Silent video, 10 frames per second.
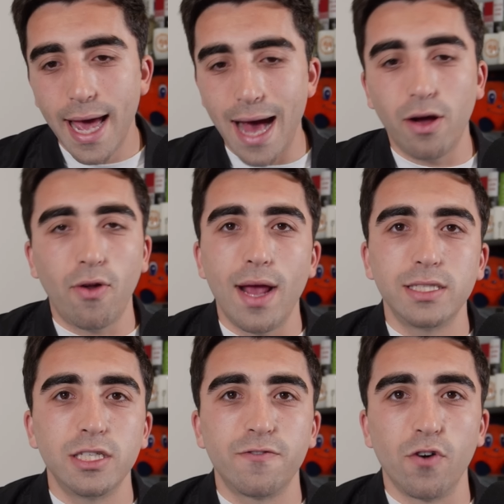
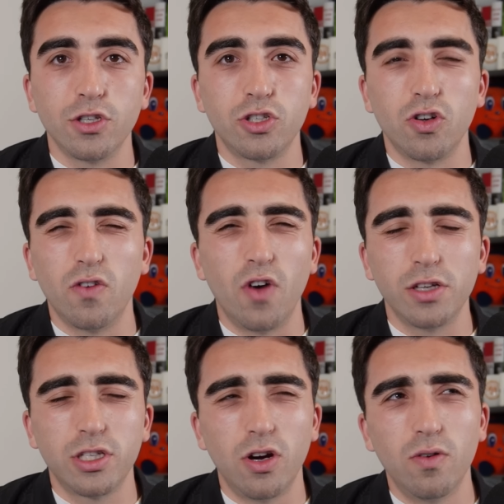Alcaraz's first serve
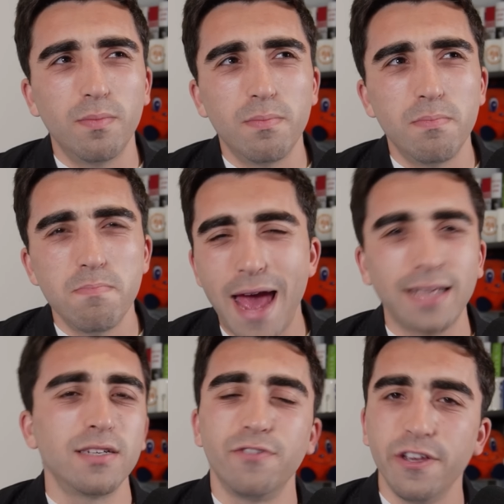also
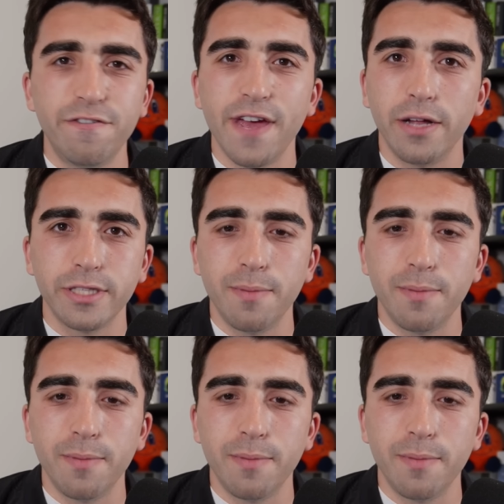massively failed him